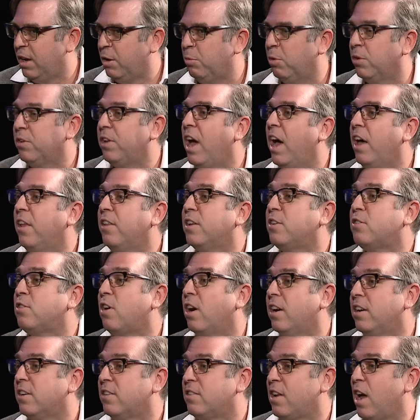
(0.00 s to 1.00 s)
Well, now they
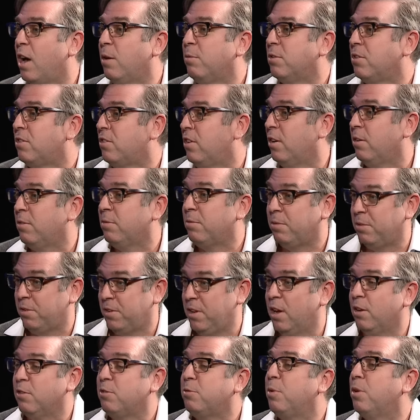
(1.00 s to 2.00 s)
try and establish themselves